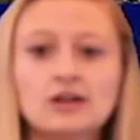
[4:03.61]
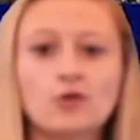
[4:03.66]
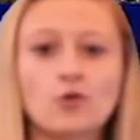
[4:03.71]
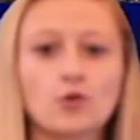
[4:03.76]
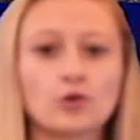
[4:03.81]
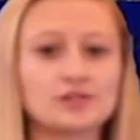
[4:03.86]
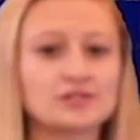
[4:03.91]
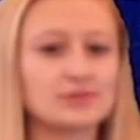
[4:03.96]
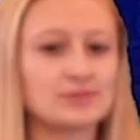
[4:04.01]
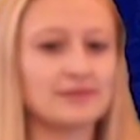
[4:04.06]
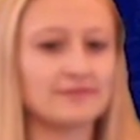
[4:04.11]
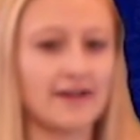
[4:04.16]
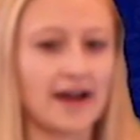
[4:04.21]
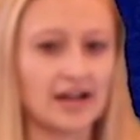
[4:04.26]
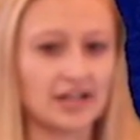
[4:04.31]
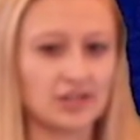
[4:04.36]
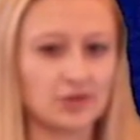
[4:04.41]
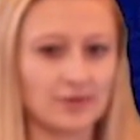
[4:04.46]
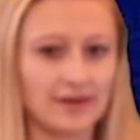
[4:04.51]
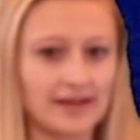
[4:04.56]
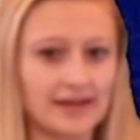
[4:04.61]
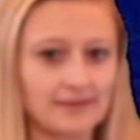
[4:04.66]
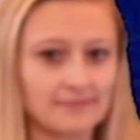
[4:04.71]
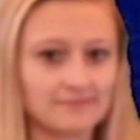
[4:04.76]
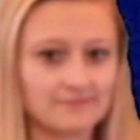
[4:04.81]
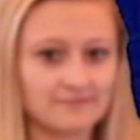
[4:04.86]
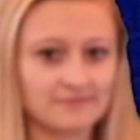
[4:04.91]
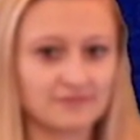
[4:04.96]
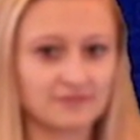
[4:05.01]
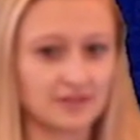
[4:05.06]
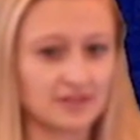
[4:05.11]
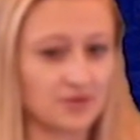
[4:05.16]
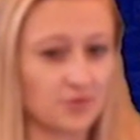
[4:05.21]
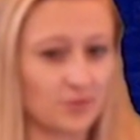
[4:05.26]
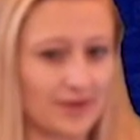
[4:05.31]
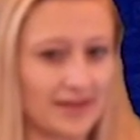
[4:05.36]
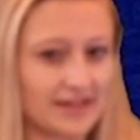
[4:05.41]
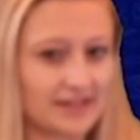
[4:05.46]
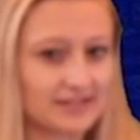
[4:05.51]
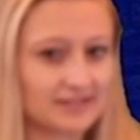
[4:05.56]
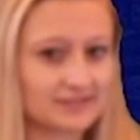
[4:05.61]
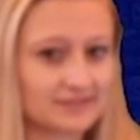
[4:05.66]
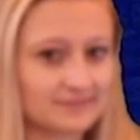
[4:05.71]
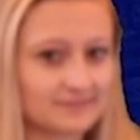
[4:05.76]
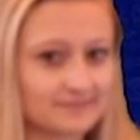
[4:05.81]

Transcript: or to evacuate for the week.